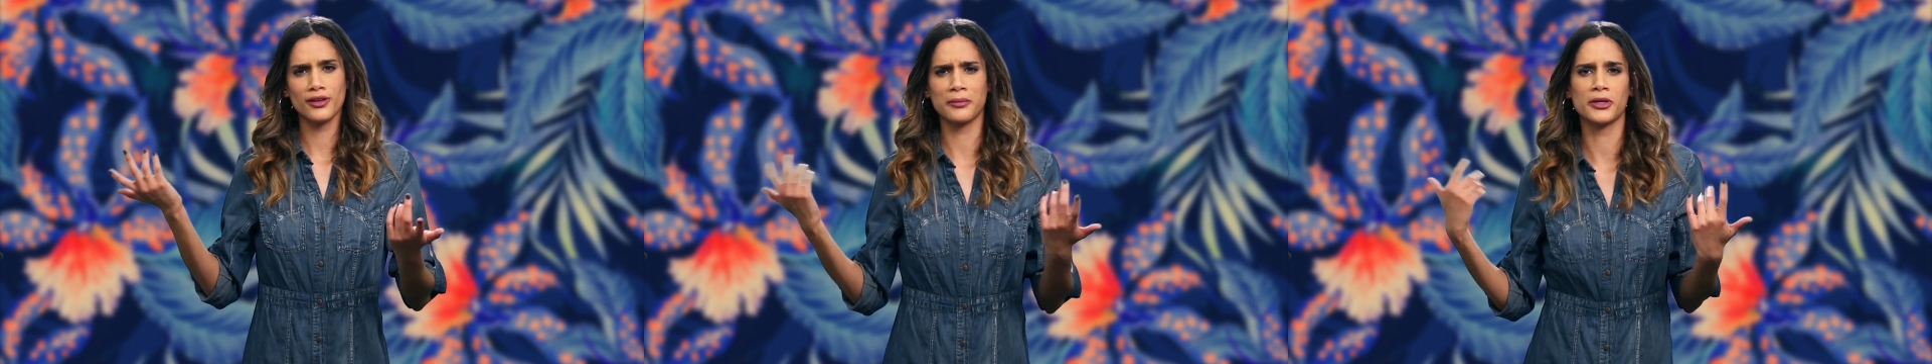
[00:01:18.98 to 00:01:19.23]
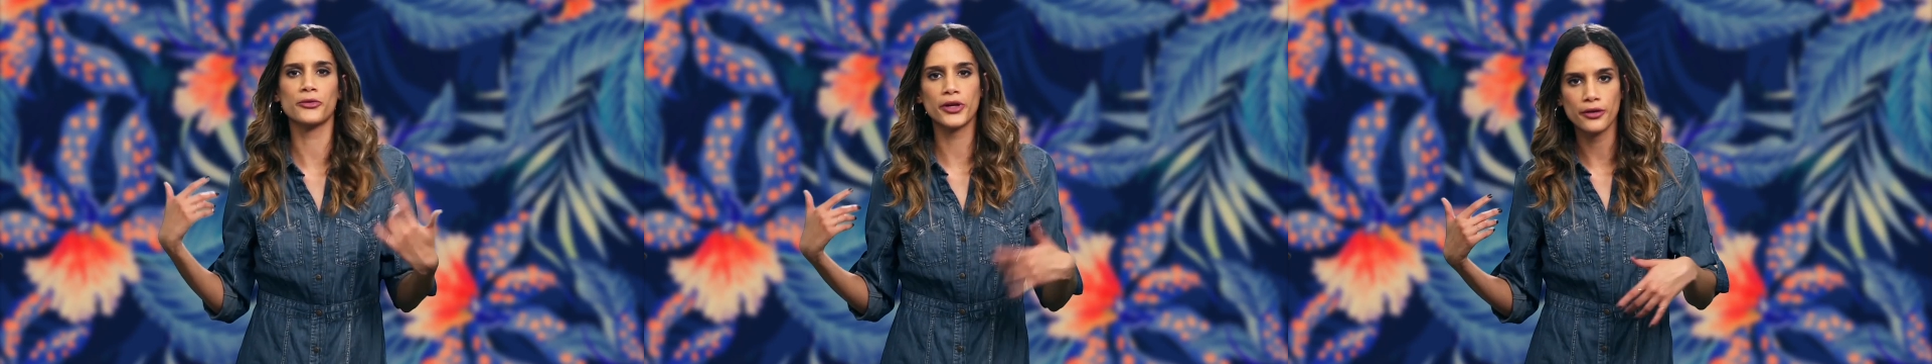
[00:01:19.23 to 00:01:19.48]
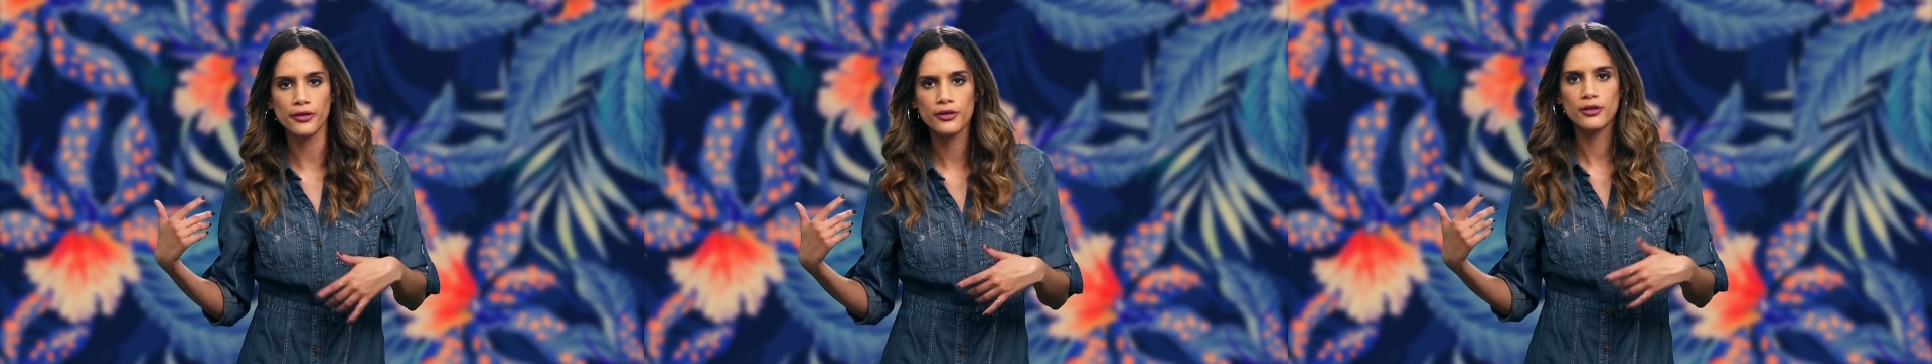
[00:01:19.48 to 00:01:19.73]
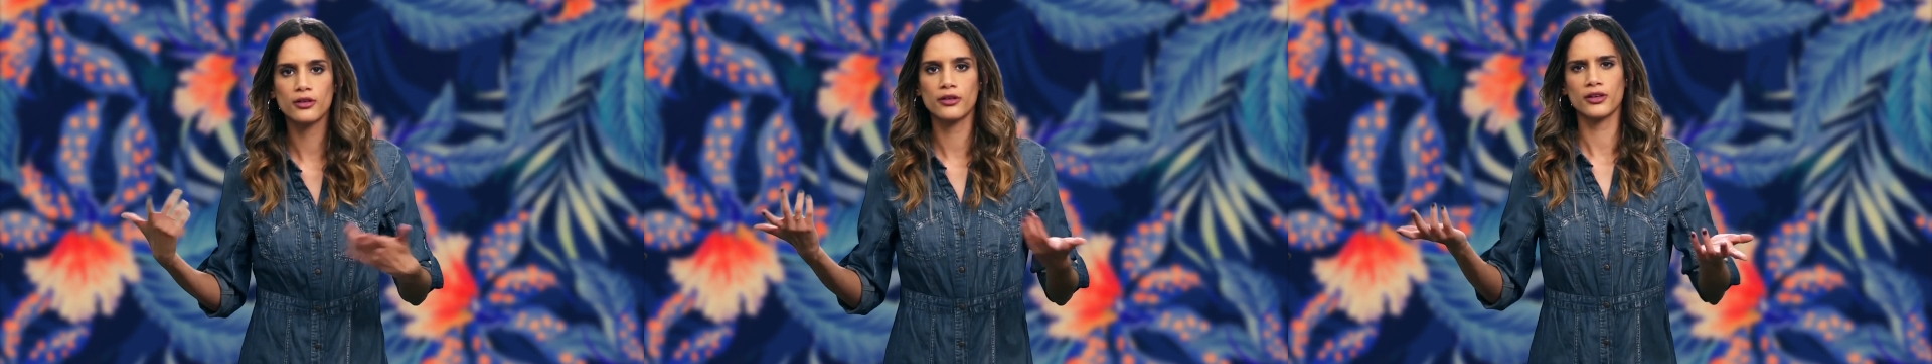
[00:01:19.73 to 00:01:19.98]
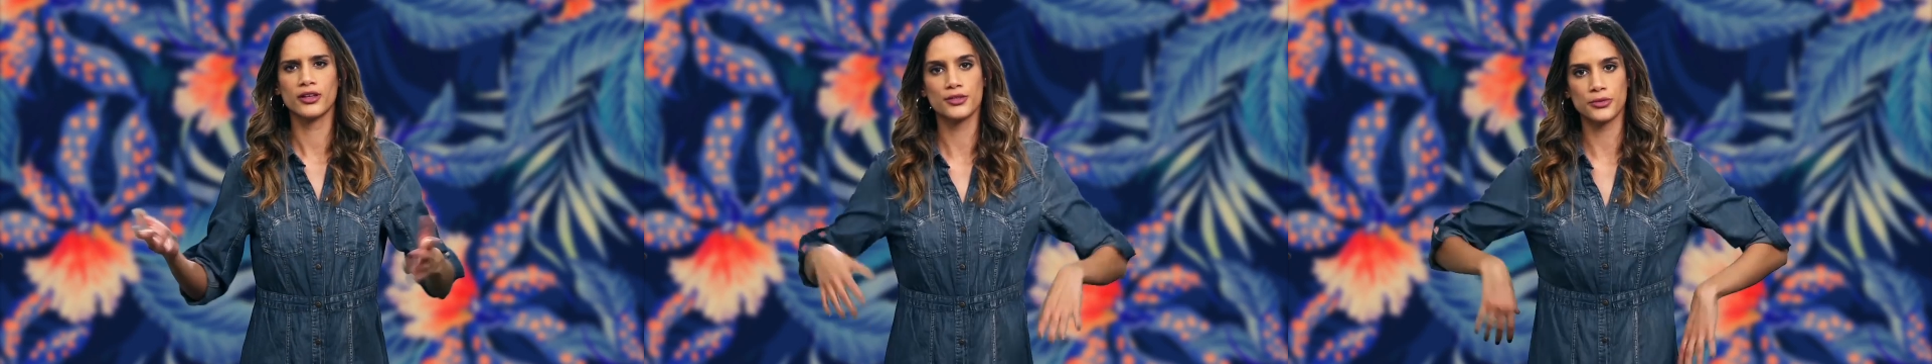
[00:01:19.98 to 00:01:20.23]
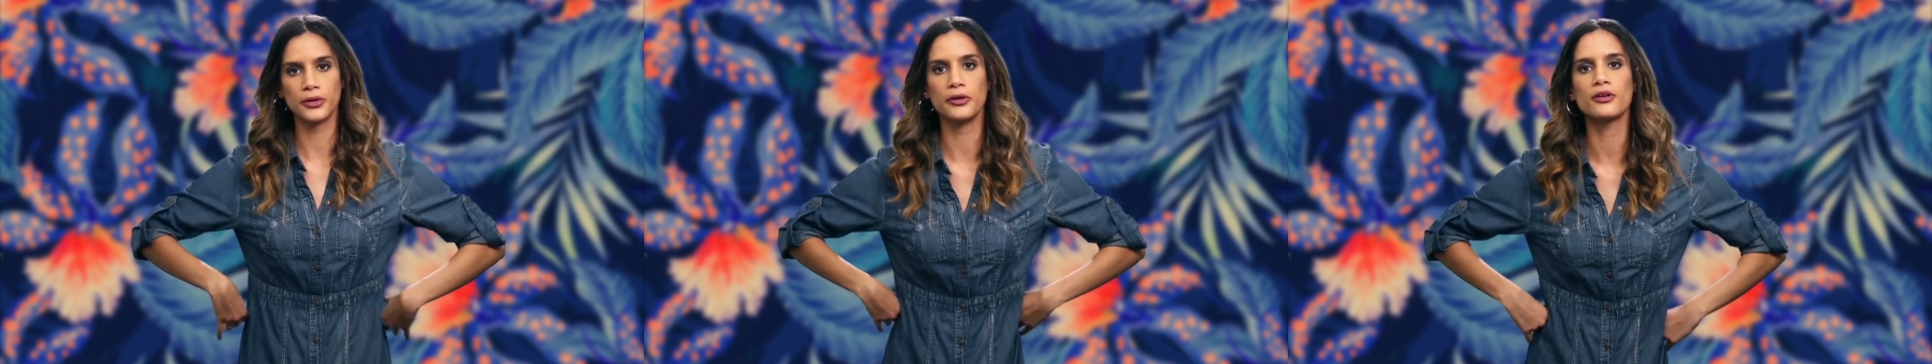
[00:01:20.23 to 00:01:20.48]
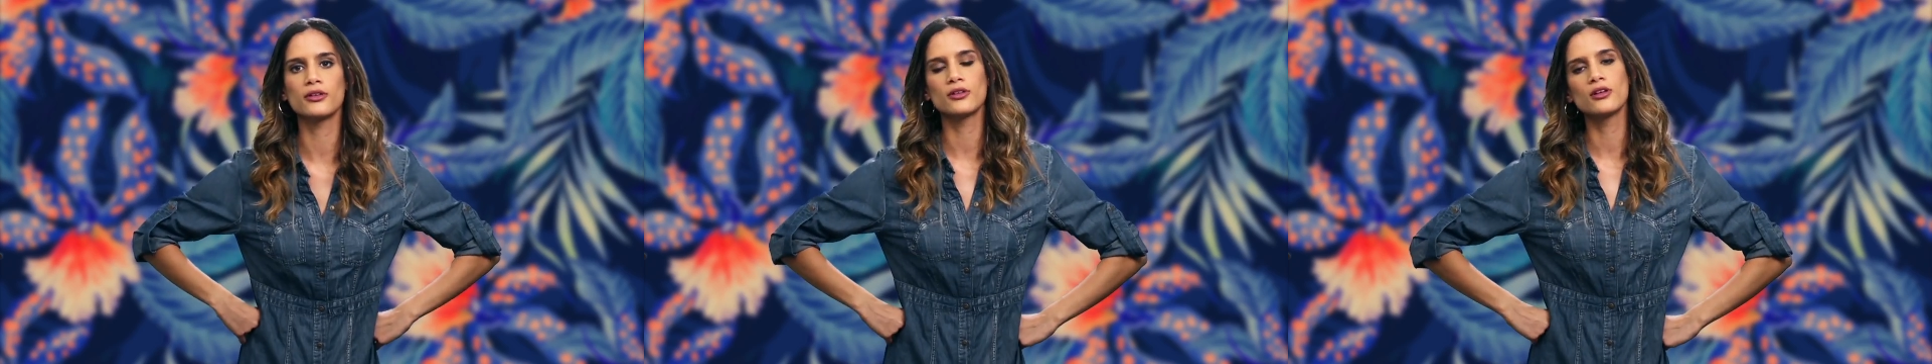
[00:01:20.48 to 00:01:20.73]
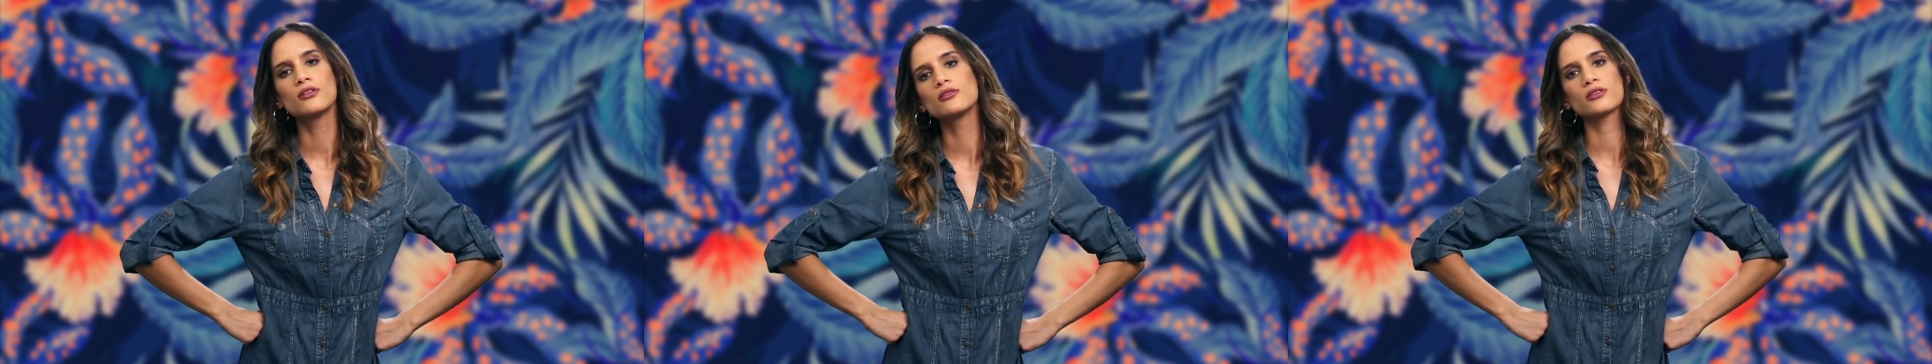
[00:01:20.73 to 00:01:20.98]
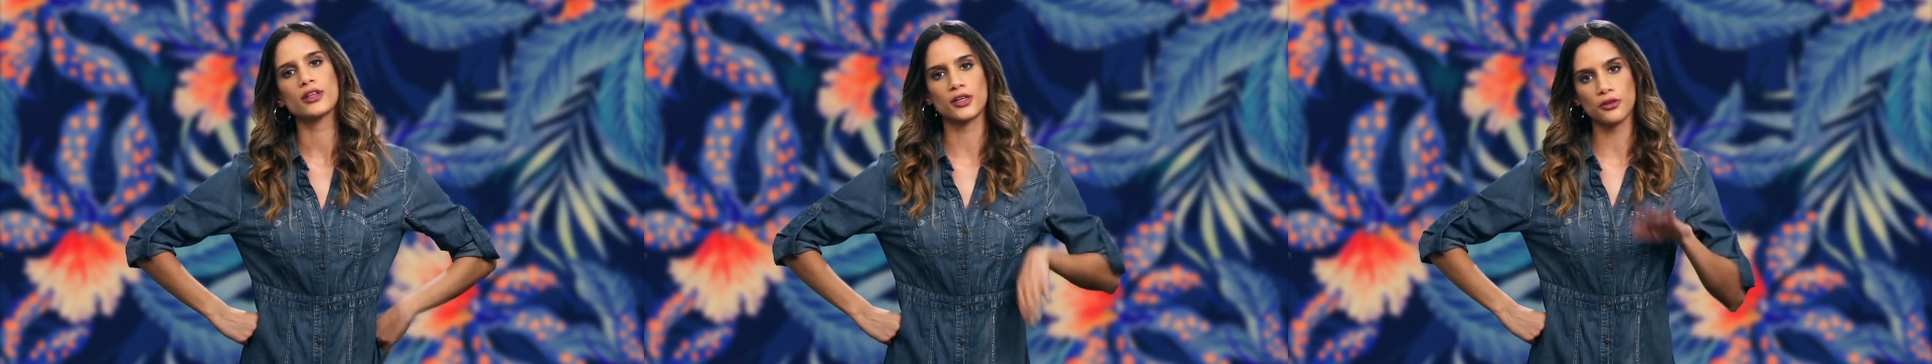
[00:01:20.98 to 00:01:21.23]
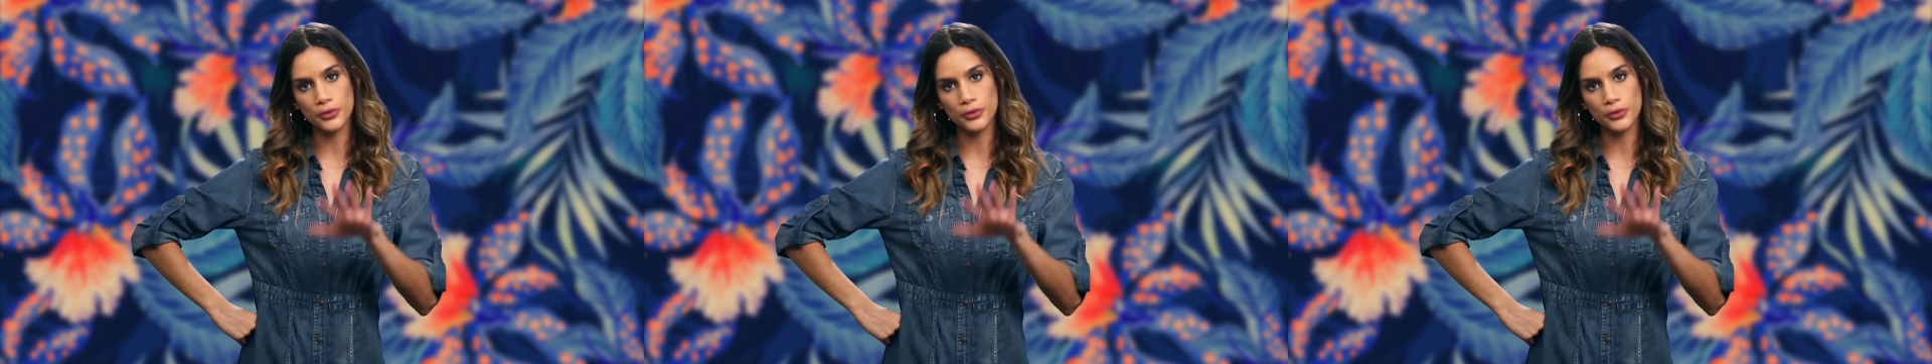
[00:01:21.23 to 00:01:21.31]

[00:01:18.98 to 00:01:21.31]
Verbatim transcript: I mean real. He's real. Like